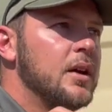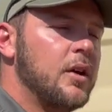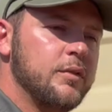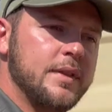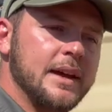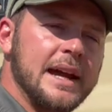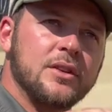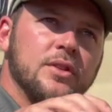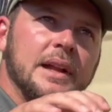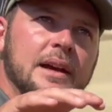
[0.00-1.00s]
of the
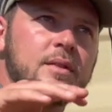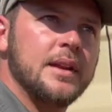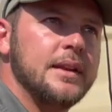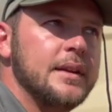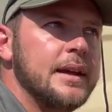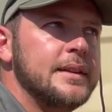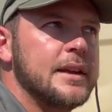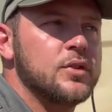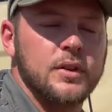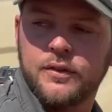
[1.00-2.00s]
actual axle, and they
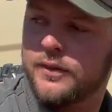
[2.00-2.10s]
attach on the